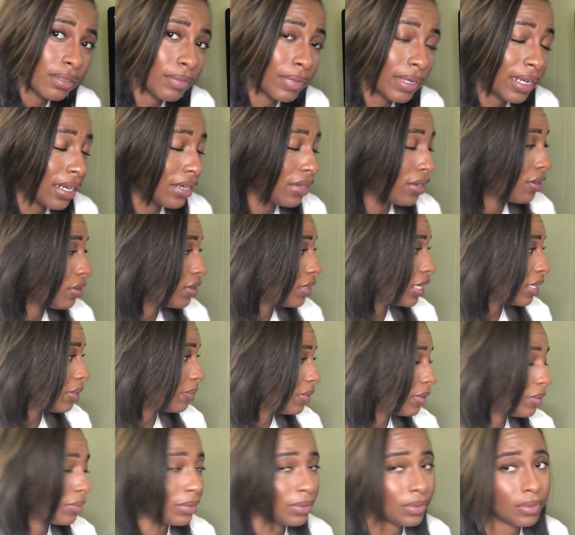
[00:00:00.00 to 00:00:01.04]
But I know like
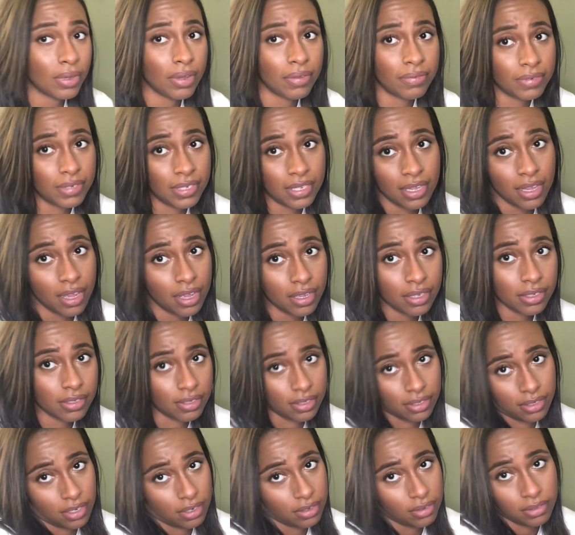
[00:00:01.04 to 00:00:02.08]
people do FTX,
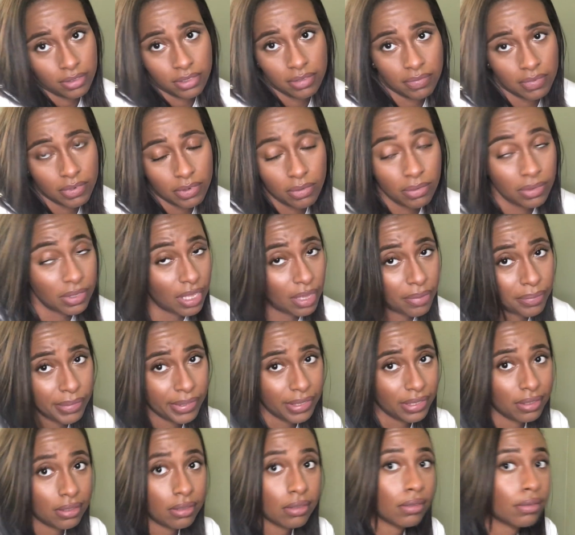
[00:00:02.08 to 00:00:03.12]
and I don't even know what that
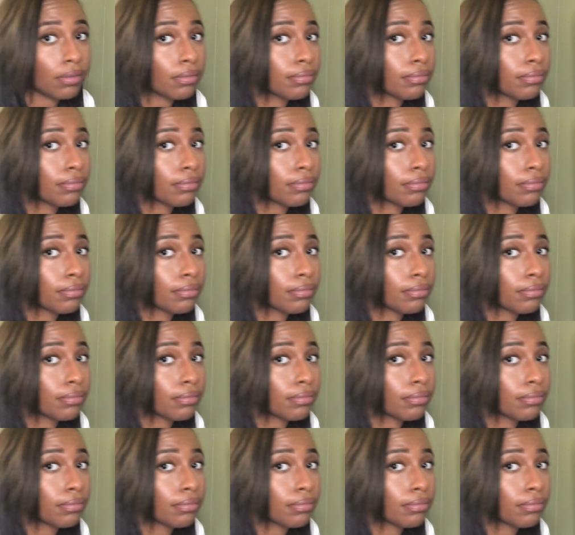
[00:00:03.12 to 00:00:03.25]
means.